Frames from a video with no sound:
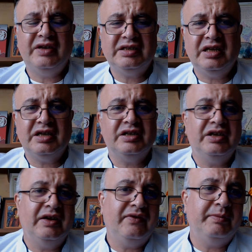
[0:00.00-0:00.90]
That's largely
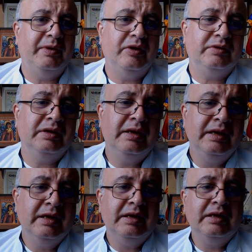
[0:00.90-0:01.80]
enough about
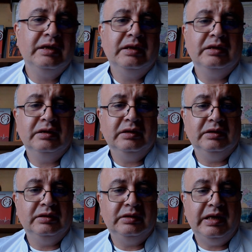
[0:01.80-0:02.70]

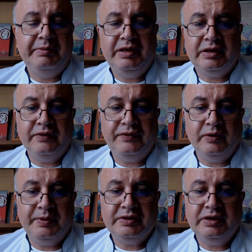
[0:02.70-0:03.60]
uh, diabetic
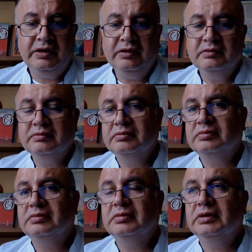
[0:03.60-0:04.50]
nephropathy.
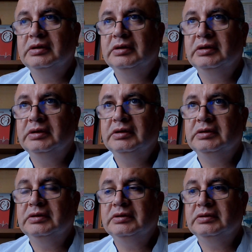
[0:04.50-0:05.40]

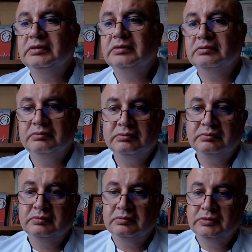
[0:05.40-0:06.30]
Uh,
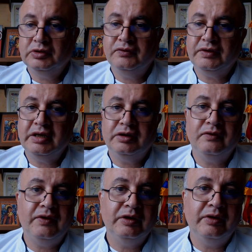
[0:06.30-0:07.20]
don't forget
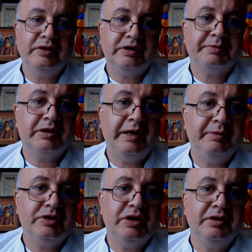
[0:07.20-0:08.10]
to follow and subscribe
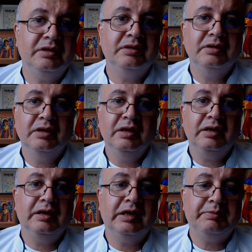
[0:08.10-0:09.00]
the channel.
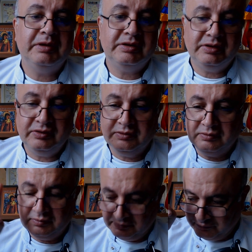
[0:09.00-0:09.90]
God bless
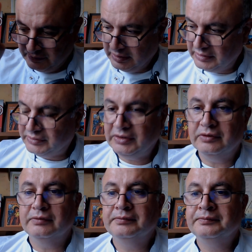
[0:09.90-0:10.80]
you and see
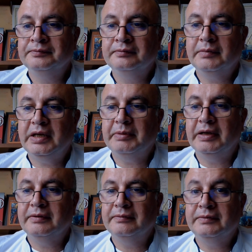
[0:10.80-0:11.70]
you. Bye
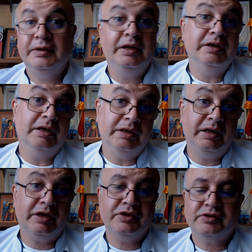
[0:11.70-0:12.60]
bye. In another
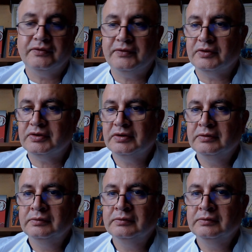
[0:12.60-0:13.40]
lectures, of course.